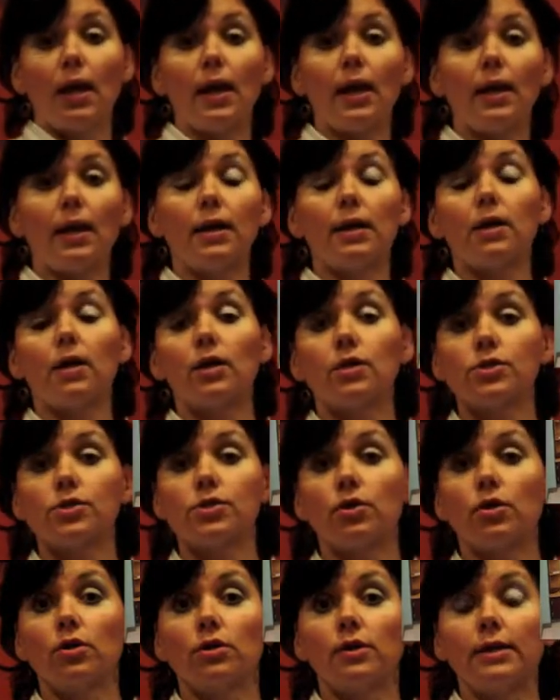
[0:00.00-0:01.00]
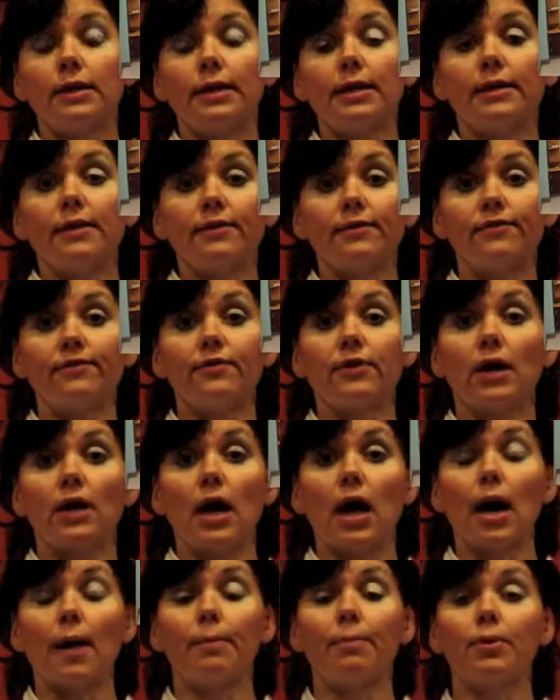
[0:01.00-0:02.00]
And also leave
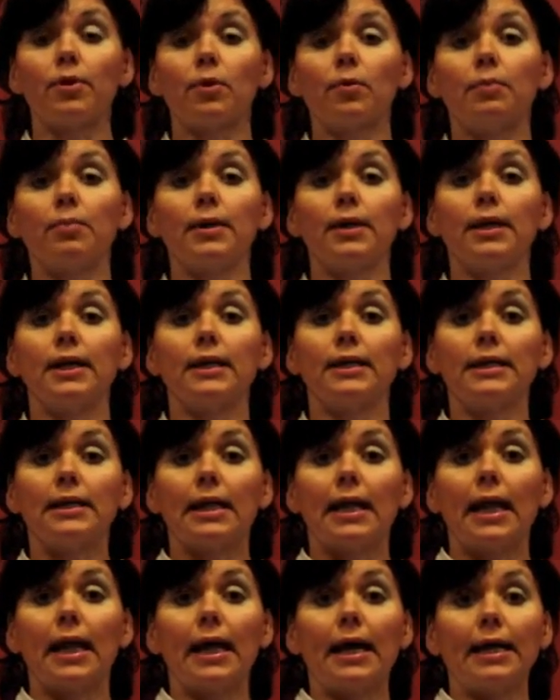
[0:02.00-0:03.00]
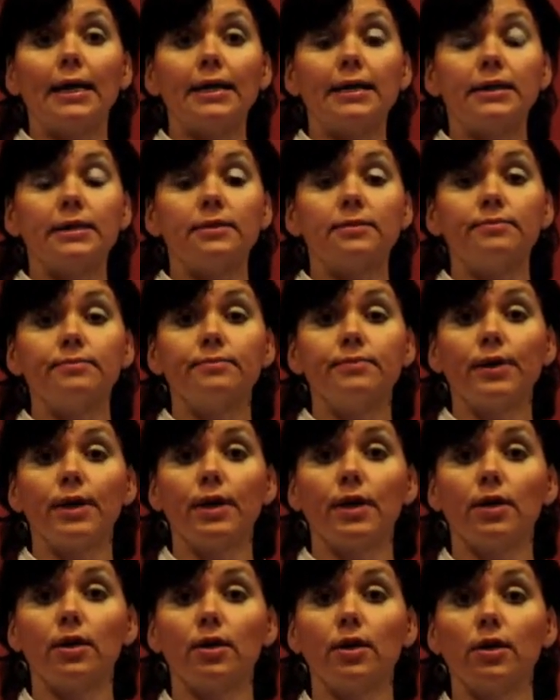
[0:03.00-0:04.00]
appropriate light
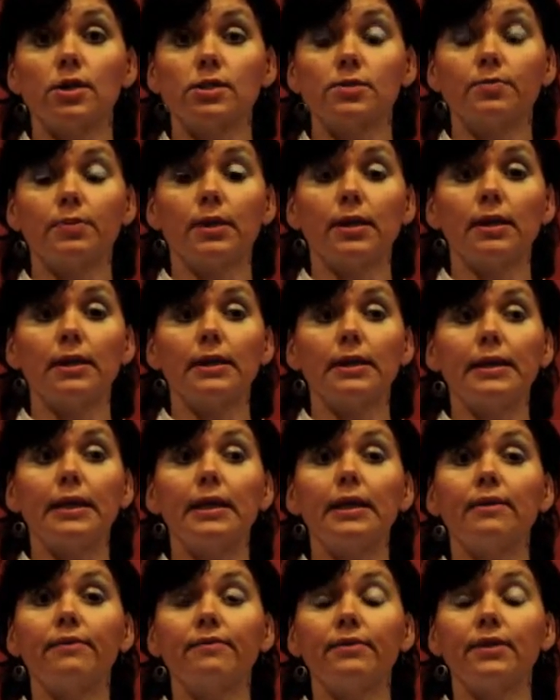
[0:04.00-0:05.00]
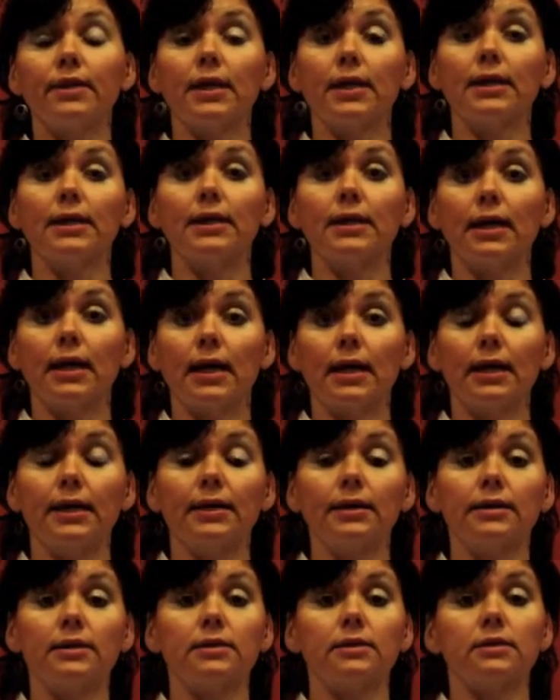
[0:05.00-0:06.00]
in the hospital, even at
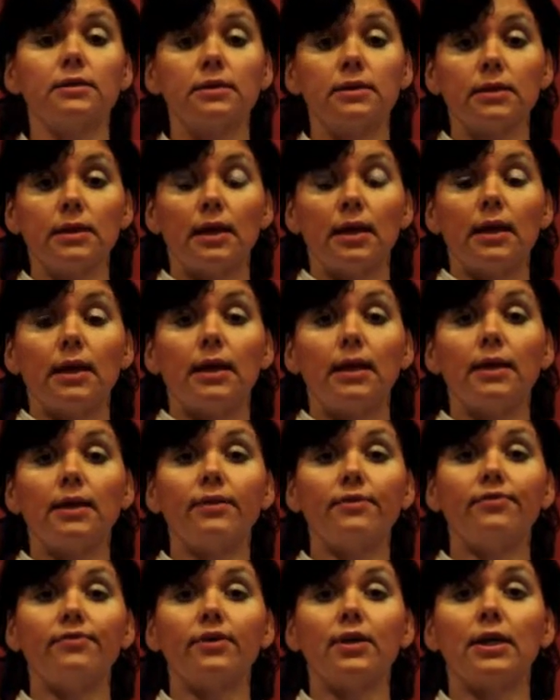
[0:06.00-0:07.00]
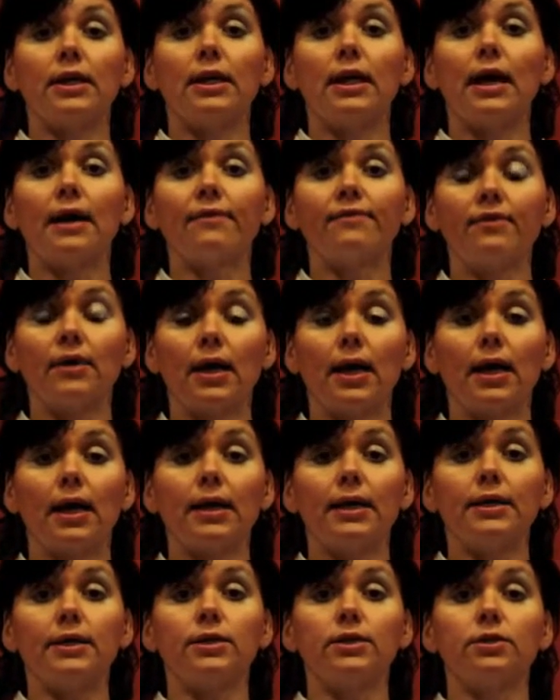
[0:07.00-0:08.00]
night. Leave enough
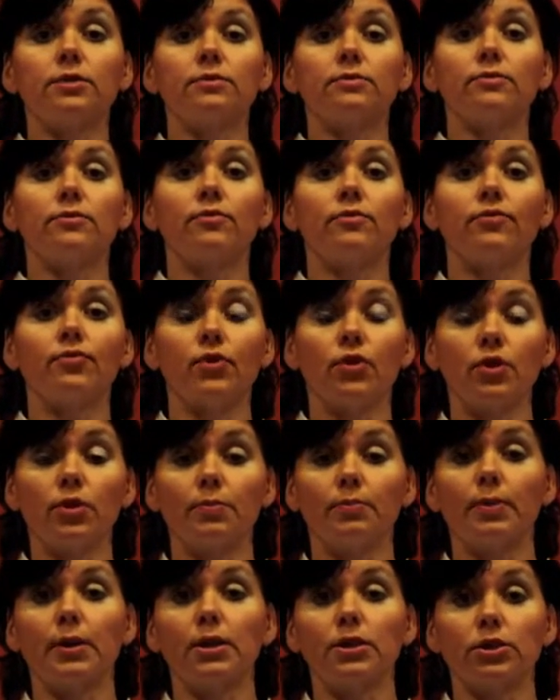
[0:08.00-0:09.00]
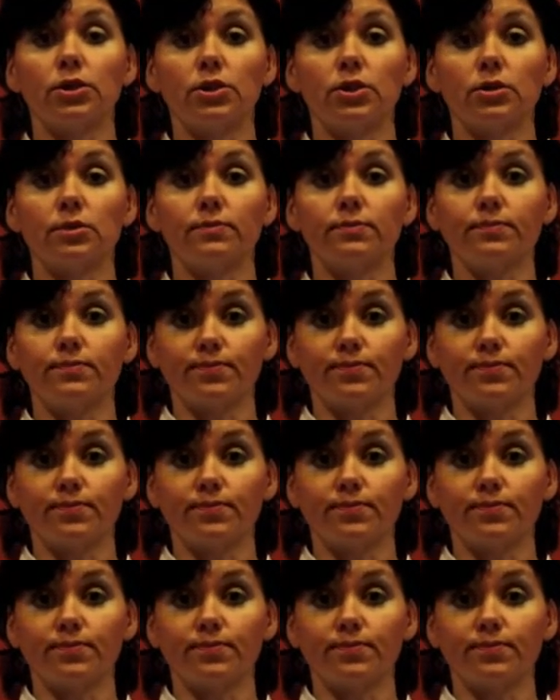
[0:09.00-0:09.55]
light for the patient.